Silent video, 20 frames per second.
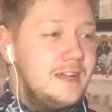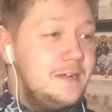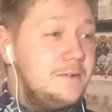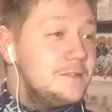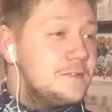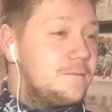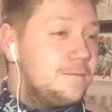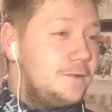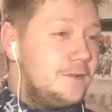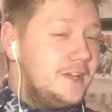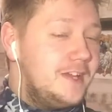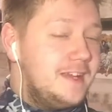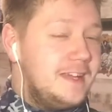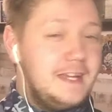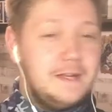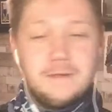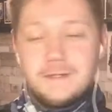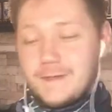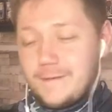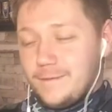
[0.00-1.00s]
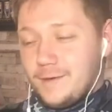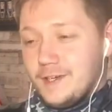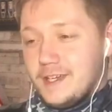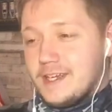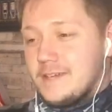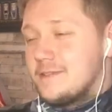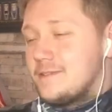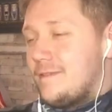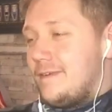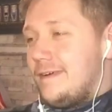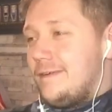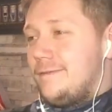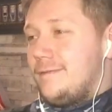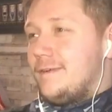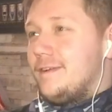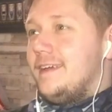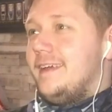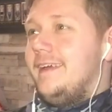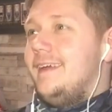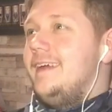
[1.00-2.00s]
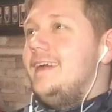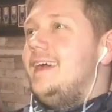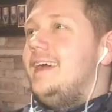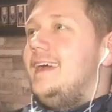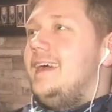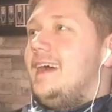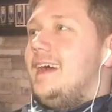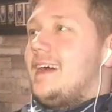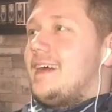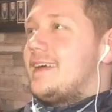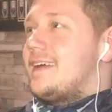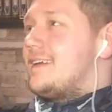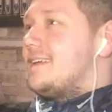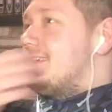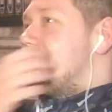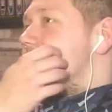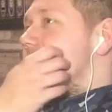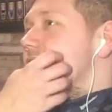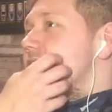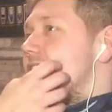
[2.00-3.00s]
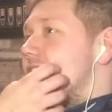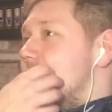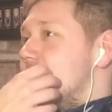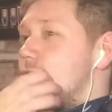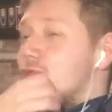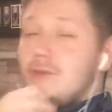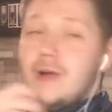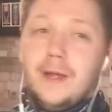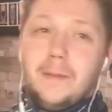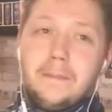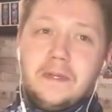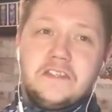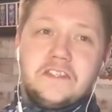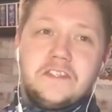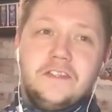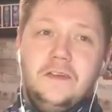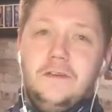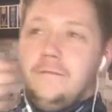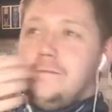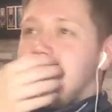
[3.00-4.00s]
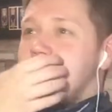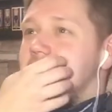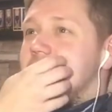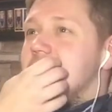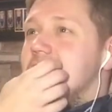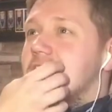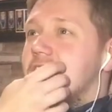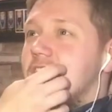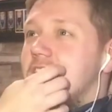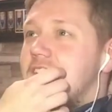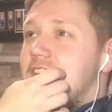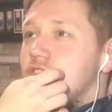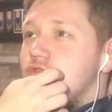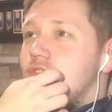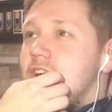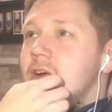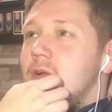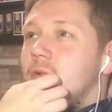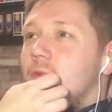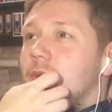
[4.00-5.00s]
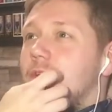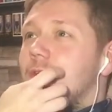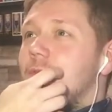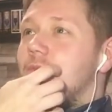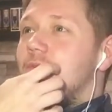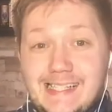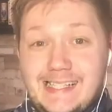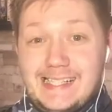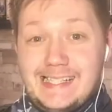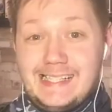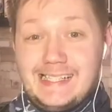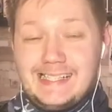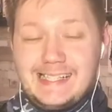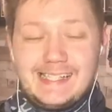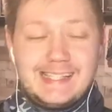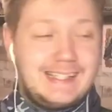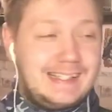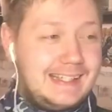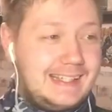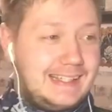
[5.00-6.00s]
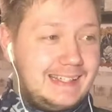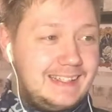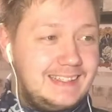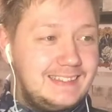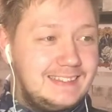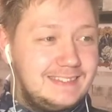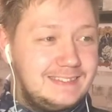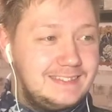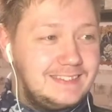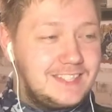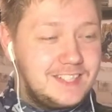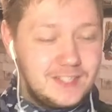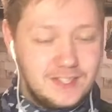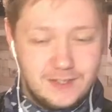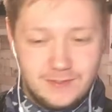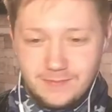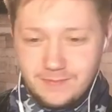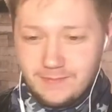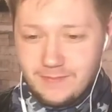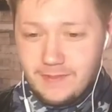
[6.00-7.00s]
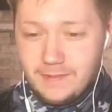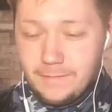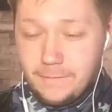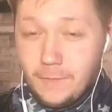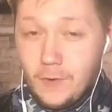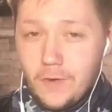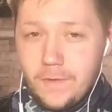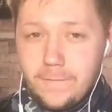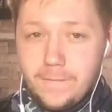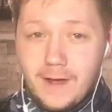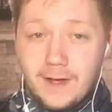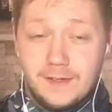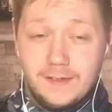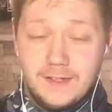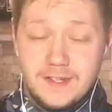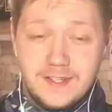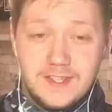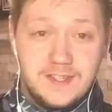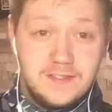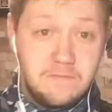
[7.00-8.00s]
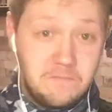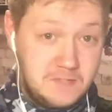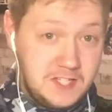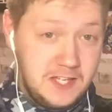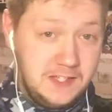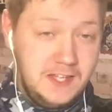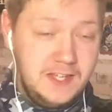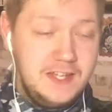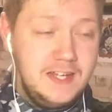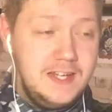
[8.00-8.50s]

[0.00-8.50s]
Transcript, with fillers: was funny. It was very funny, and the right person advanced to the next round. So fourth finalist, Tenya